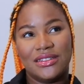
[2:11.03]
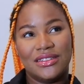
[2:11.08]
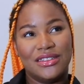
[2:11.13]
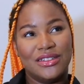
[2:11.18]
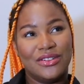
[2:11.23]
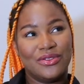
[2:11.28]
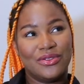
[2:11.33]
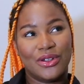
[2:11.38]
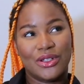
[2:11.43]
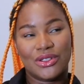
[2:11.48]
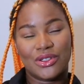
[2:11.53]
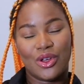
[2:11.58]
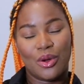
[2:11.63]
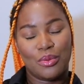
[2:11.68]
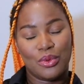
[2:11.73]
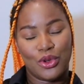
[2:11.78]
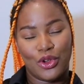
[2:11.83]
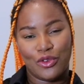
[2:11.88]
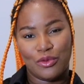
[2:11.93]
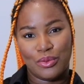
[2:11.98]
the first
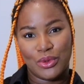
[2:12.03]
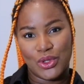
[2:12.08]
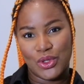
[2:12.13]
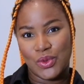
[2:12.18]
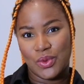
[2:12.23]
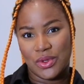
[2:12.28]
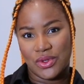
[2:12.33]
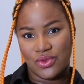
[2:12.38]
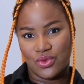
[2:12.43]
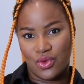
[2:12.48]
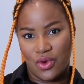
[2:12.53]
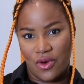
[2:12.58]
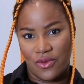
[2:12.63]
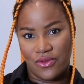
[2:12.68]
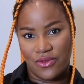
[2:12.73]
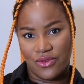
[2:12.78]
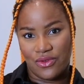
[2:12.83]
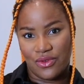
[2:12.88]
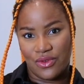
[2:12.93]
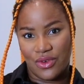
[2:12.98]
couple of months was
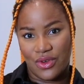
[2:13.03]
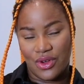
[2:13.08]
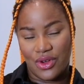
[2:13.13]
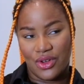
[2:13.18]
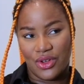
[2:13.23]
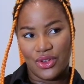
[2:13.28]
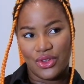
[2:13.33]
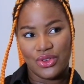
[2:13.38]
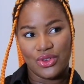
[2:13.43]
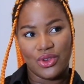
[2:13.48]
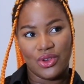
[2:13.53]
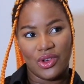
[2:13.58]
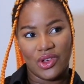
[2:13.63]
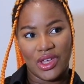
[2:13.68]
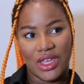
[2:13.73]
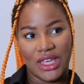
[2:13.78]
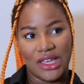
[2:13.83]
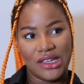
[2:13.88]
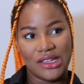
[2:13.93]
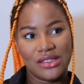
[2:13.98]
rough.
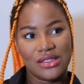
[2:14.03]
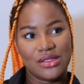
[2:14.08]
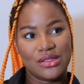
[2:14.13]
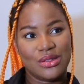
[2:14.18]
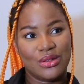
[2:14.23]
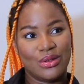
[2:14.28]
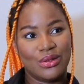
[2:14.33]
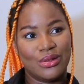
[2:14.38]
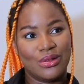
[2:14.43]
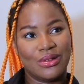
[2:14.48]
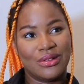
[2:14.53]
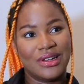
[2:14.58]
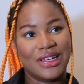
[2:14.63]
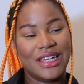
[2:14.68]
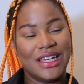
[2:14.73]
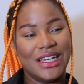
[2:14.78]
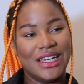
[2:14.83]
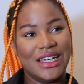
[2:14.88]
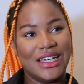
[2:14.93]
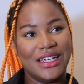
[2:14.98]
Okay, so
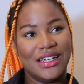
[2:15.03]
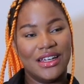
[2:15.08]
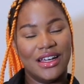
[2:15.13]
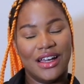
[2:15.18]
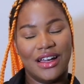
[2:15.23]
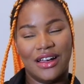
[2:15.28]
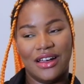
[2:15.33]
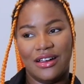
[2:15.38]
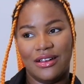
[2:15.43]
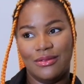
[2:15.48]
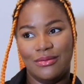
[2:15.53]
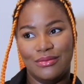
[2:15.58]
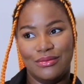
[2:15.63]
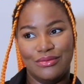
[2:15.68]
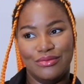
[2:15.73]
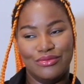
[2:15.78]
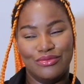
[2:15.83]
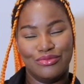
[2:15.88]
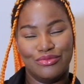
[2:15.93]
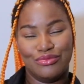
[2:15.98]
um,
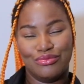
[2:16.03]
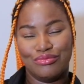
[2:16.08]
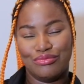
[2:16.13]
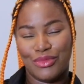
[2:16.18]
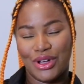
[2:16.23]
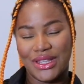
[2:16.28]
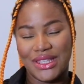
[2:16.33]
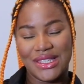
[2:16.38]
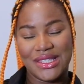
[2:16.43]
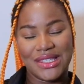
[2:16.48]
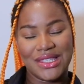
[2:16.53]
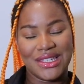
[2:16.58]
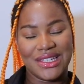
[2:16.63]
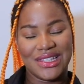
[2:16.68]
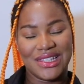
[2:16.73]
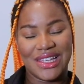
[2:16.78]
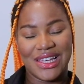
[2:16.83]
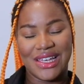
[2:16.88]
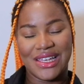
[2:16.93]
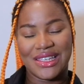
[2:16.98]
morning
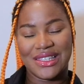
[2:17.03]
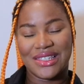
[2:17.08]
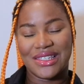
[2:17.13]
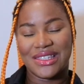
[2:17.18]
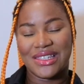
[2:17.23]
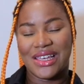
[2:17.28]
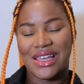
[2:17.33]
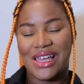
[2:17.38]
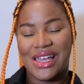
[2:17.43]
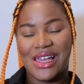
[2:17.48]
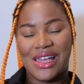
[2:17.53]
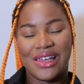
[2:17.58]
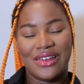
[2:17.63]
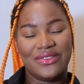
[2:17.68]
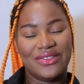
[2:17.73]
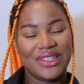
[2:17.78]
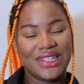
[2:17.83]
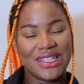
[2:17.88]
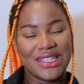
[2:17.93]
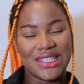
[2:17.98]
sickness,
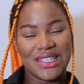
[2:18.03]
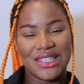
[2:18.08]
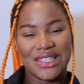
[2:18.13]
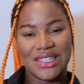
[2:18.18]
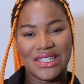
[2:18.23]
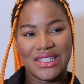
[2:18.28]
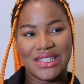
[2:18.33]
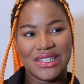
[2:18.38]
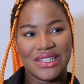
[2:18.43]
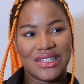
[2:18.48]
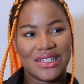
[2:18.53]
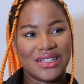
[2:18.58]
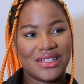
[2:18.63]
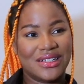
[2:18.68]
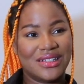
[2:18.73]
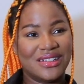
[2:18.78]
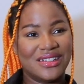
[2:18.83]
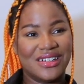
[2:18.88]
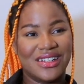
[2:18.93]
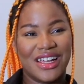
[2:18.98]
feeling sick,
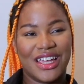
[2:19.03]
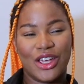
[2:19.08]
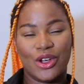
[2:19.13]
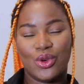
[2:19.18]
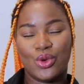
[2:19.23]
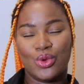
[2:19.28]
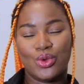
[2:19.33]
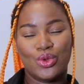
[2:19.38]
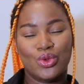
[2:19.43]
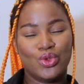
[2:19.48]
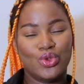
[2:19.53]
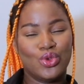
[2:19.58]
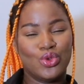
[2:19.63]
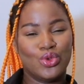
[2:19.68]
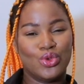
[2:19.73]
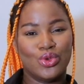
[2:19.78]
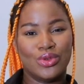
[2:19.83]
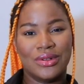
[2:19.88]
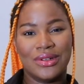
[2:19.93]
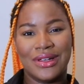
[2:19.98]
a whole
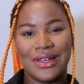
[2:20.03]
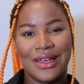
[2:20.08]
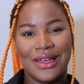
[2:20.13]
new